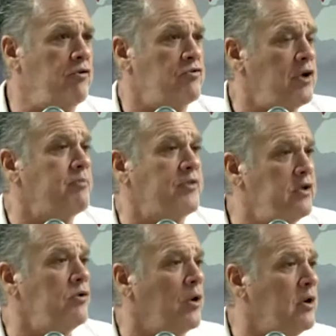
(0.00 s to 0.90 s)
you know,
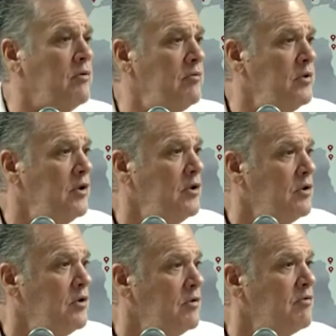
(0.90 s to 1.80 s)
something that you want
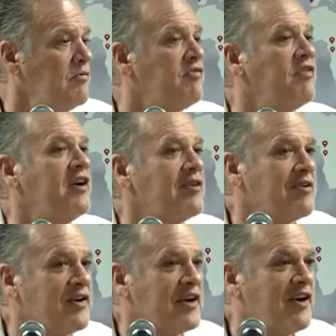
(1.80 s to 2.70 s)
to
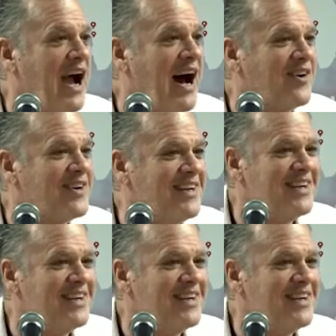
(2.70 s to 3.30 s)
figure out.